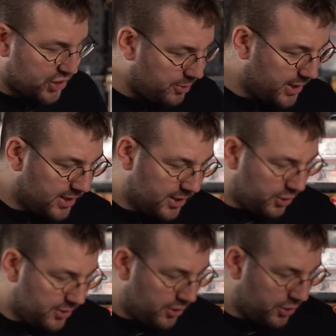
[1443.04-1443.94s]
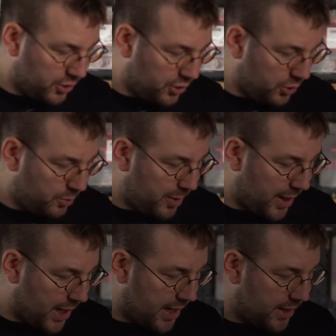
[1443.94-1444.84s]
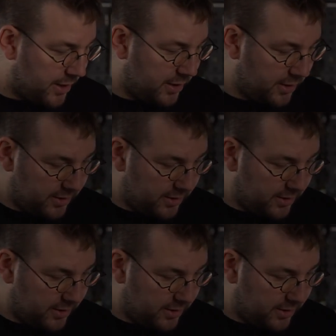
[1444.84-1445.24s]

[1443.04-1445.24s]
shall we? The good pen.